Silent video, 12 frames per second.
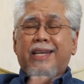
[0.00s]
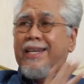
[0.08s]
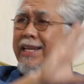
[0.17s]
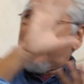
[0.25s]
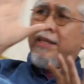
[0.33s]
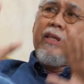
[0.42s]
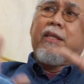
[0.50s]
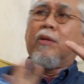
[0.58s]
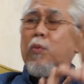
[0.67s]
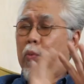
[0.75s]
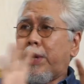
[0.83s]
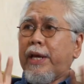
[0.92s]
hidden in
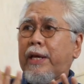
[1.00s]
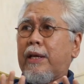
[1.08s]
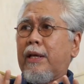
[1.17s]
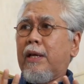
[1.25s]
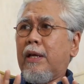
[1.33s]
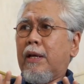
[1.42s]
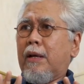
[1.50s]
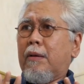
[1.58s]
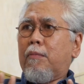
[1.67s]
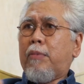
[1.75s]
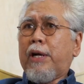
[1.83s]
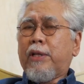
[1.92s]
a way,
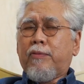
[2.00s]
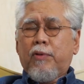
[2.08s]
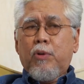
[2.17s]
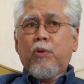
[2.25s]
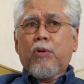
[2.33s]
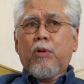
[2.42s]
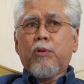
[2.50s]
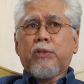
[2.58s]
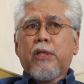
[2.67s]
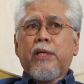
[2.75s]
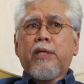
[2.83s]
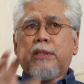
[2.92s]
but if you look
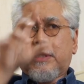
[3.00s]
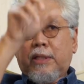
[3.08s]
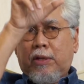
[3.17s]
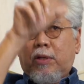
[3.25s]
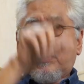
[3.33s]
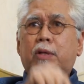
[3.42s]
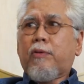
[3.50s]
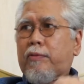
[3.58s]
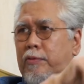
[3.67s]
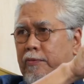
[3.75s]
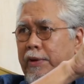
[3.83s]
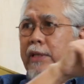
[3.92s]
closely, it's
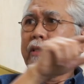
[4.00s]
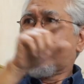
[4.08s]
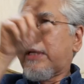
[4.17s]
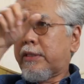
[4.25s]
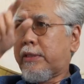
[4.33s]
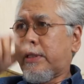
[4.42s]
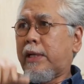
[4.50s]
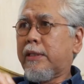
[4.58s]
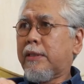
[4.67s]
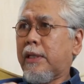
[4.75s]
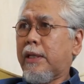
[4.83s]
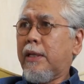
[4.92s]
very structured
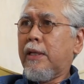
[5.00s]
actually.